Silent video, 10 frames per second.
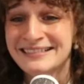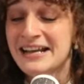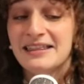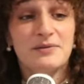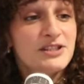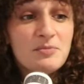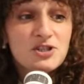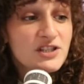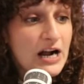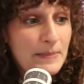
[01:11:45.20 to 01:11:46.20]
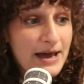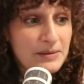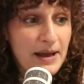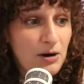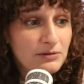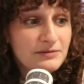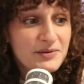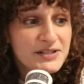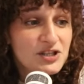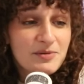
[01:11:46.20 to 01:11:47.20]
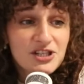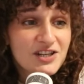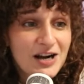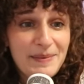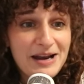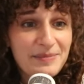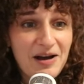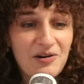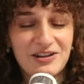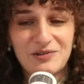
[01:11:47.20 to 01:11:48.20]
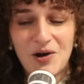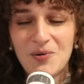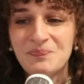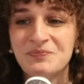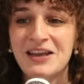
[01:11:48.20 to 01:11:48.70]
there was so much to talk bad about. There was so much to talk bad about, you know?